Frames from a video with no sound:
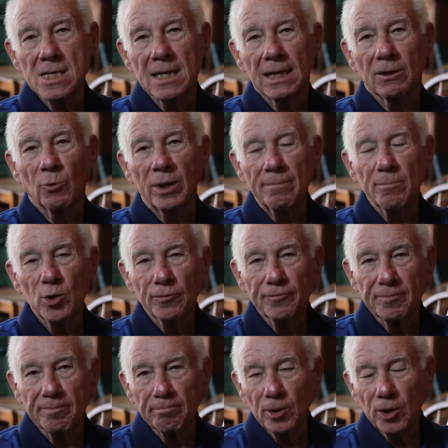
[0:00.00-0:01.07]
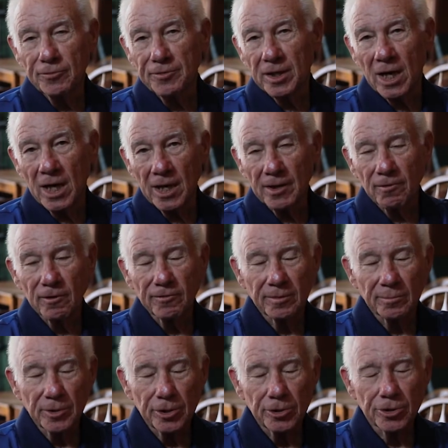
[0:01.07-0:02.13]
We moved to Conroe
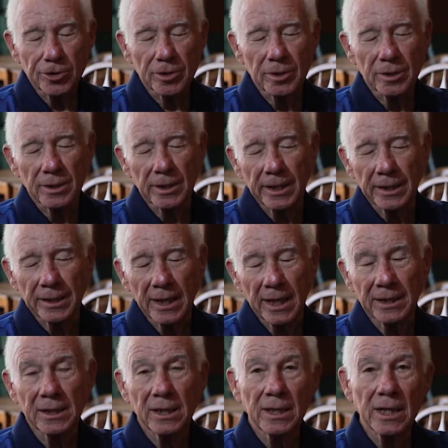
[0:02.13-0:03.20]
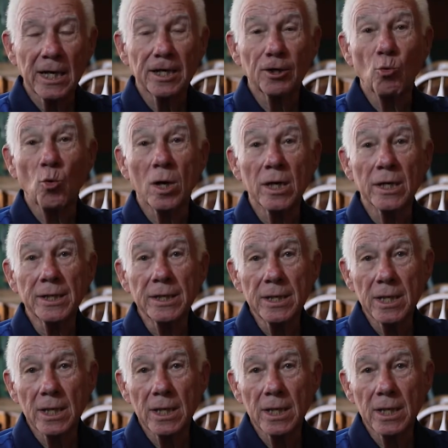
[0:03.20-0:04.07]
from Houston in 1981.